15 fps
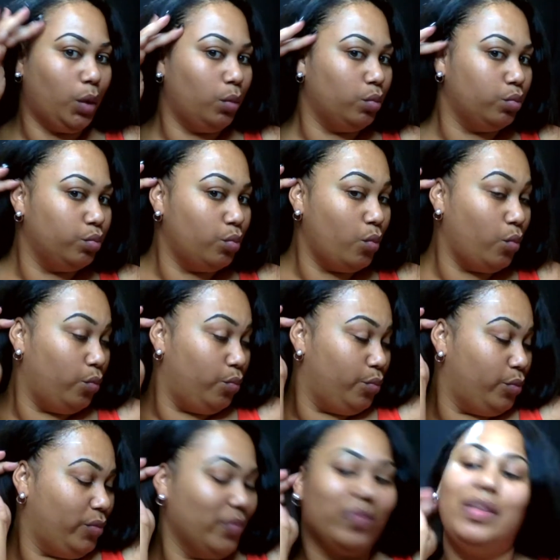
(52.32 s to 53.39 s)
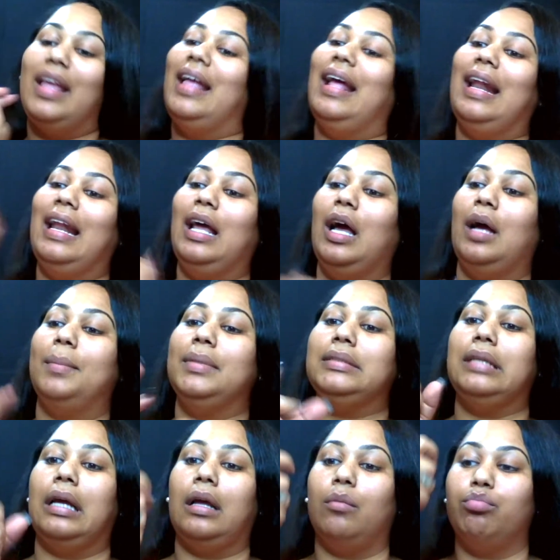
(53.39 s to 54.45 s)
use it. So go ahead.
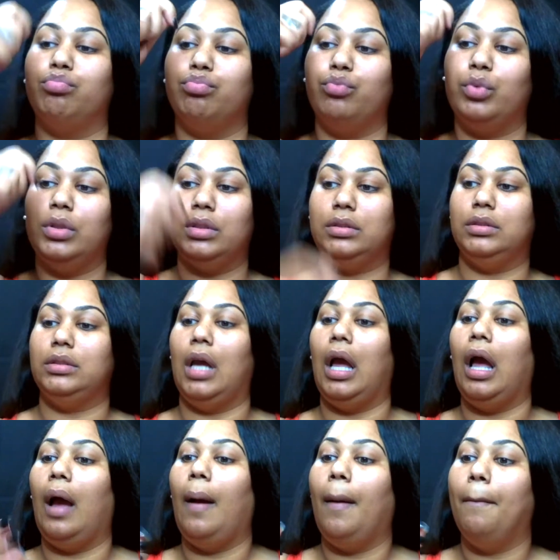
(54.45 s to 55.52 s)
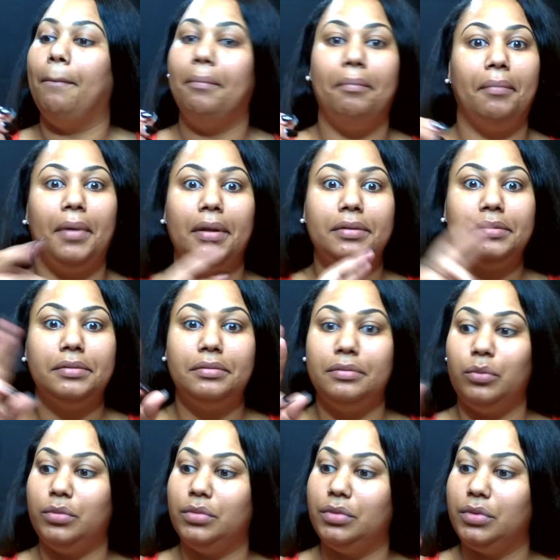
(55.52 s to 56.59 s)
I've already done my brows or
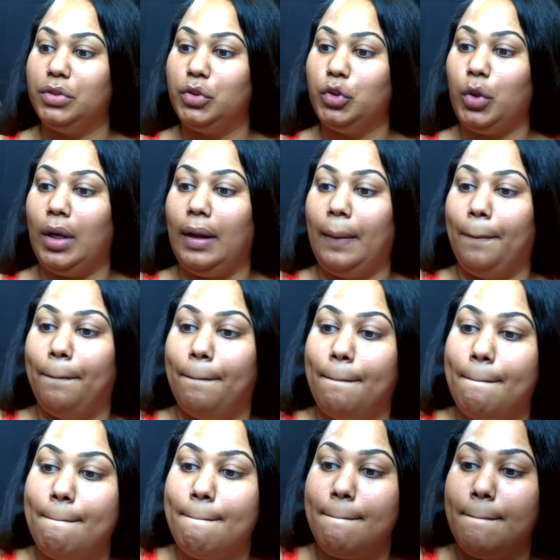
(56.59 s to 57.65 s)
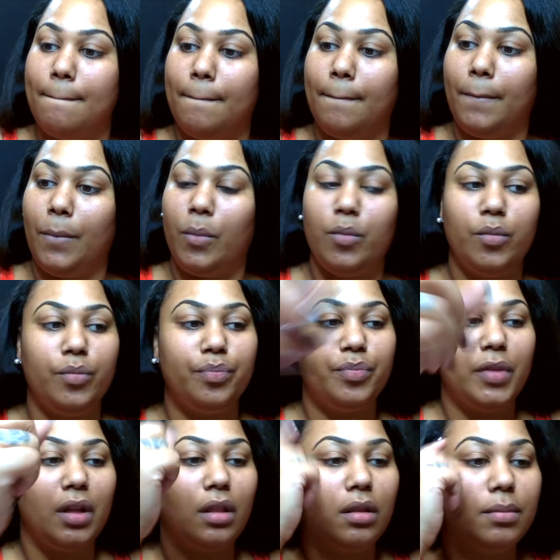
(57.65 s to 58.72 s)
whatnot, so I'm gonna grab
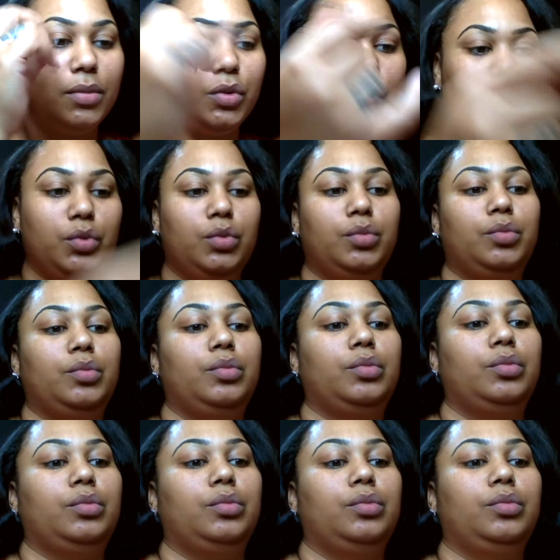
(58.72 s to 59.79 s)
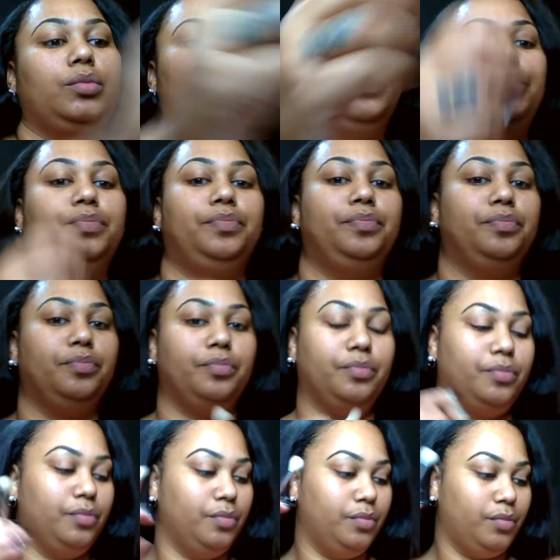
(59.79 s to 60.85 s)
a brush as soon as I
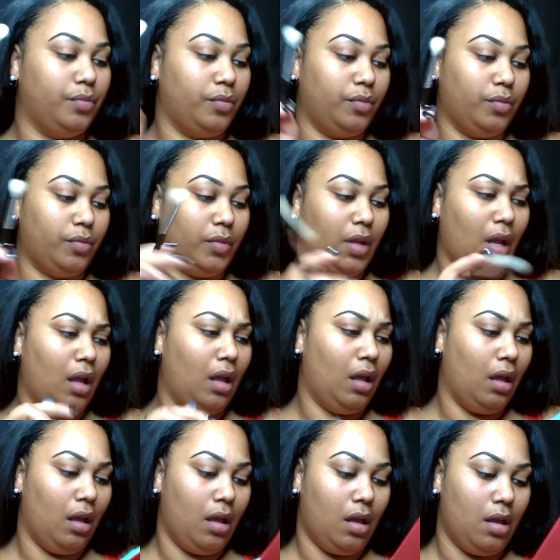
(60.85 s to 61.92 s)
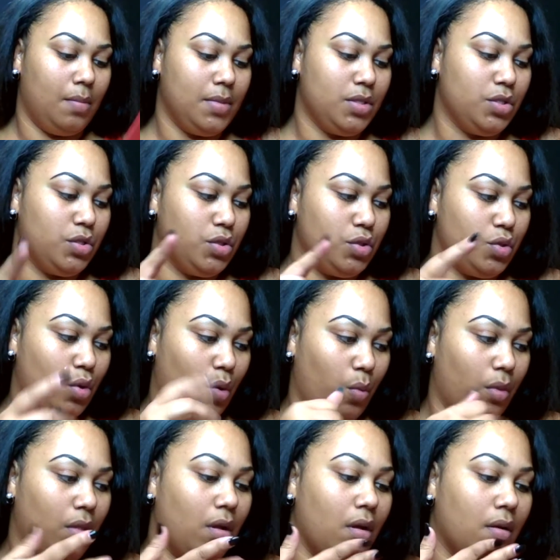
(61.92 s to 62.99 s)
get one. And this is normally
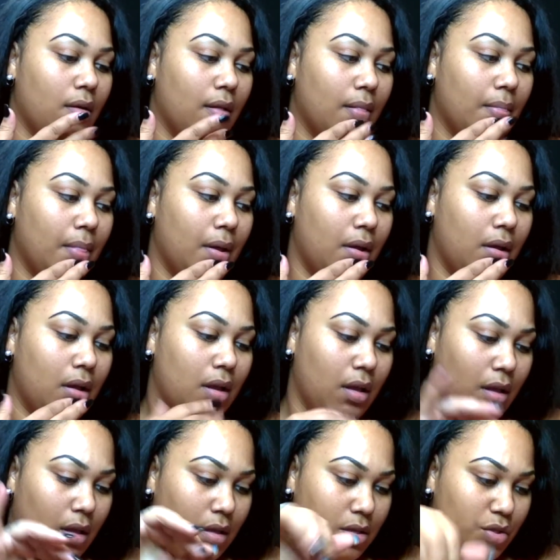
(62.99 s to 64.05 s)
both of my brushes that I use